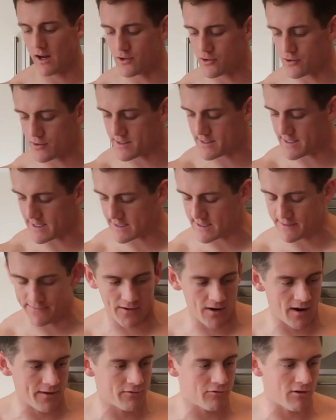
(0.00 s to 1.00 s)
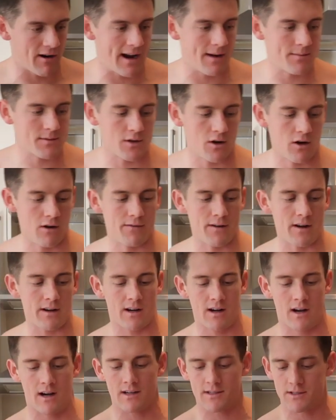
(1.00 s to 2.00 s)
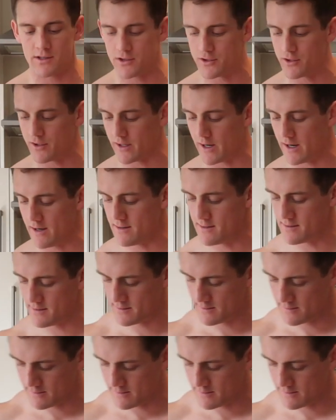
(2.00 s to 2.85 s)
165 grams of caster sugar.